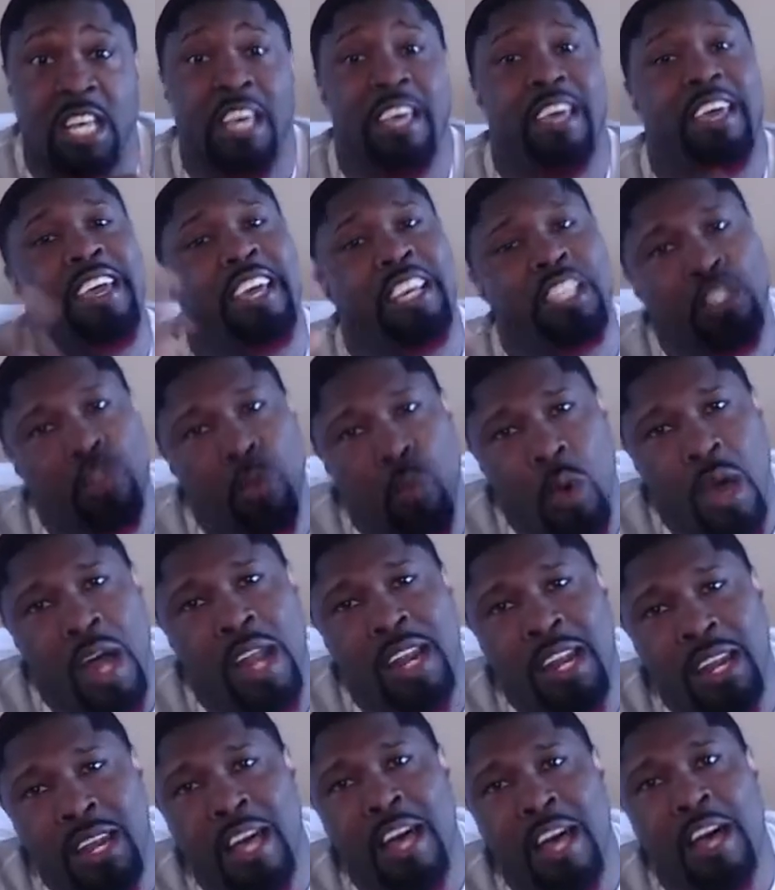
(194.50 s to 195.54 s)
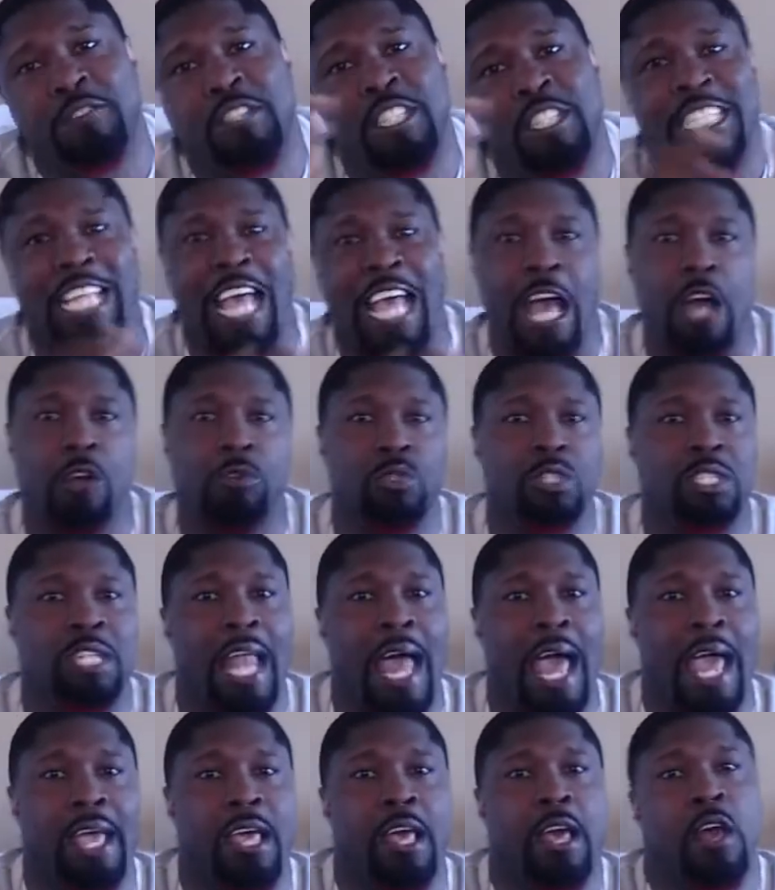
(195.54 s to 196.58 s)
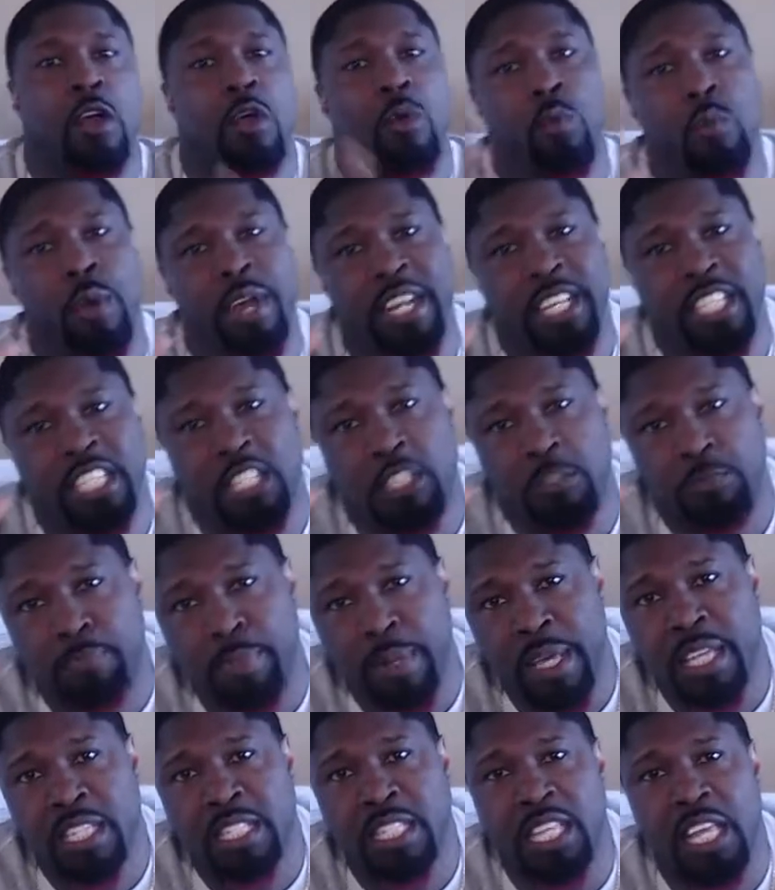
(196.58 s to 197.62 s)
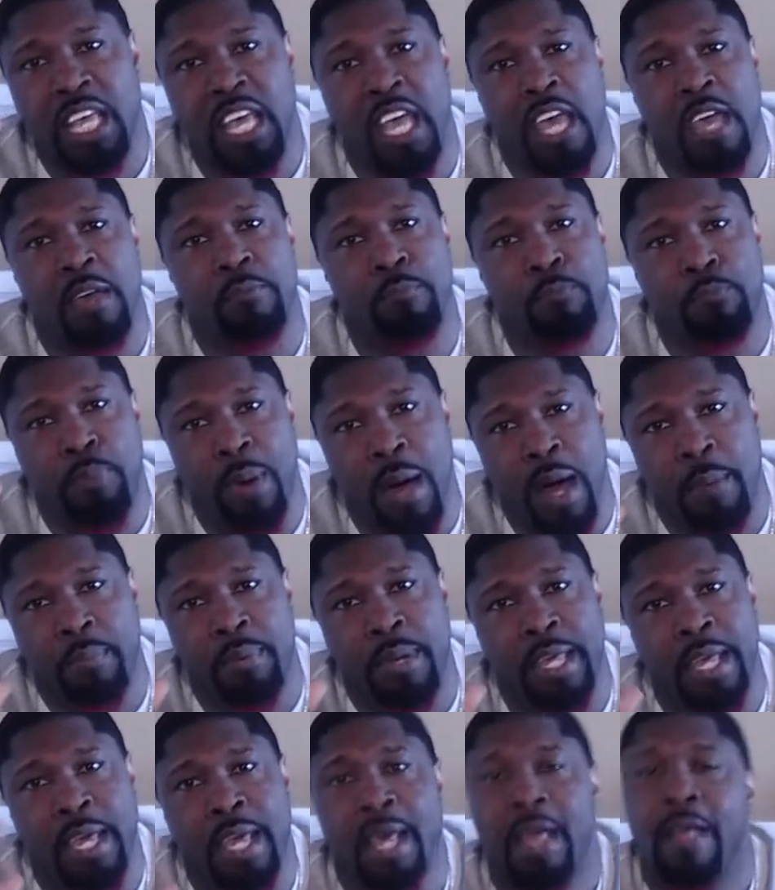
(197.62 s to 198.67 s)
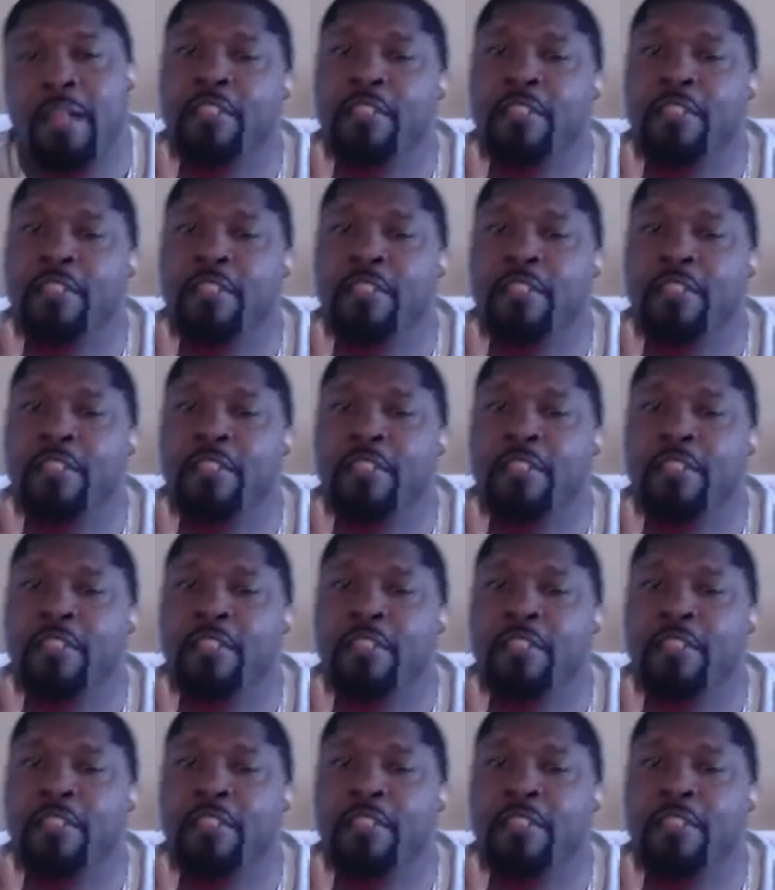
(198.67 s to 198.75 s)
is what love sounds like when it speaks in public.